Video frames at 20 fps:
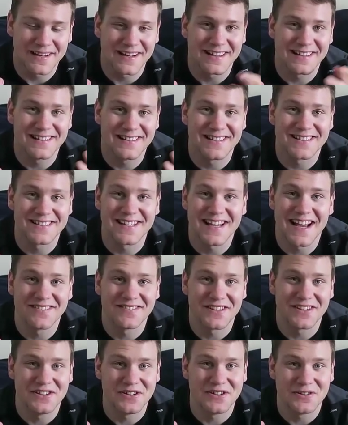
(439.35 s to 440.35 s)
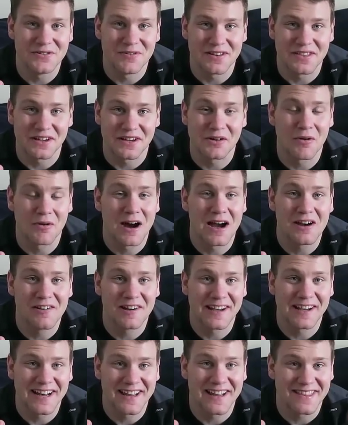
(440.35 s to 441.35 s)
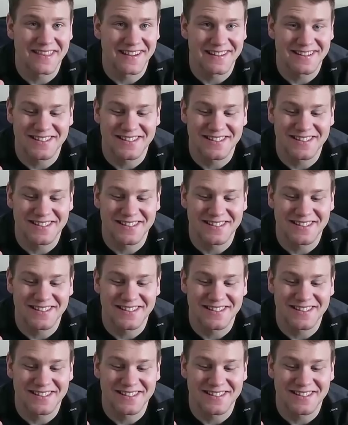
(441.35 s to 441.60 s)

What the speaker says: And it doesn't have to do with acquiring anything,